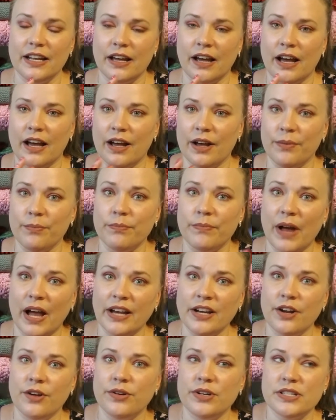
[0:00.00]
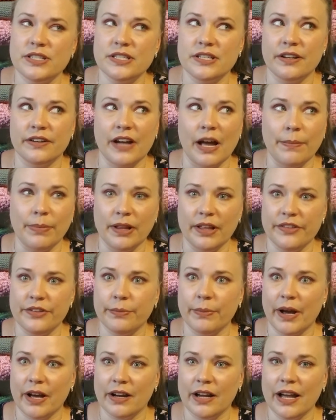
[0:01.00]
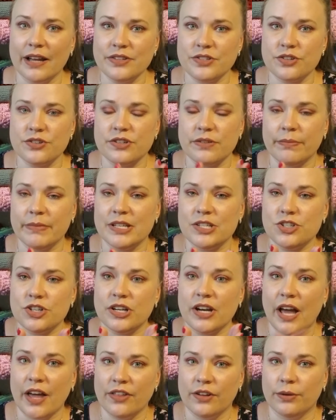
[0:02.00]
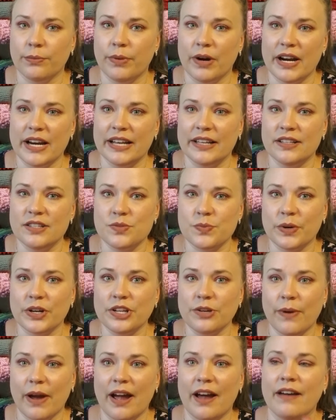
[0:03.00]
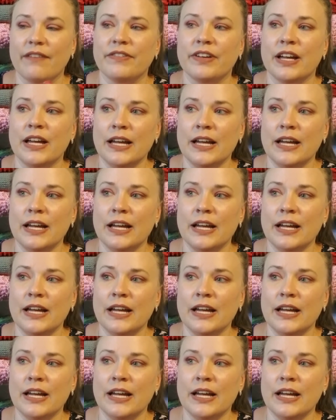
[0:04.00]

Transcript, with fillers: I noticed a couple other podcasters have mentioned, other brands where you have,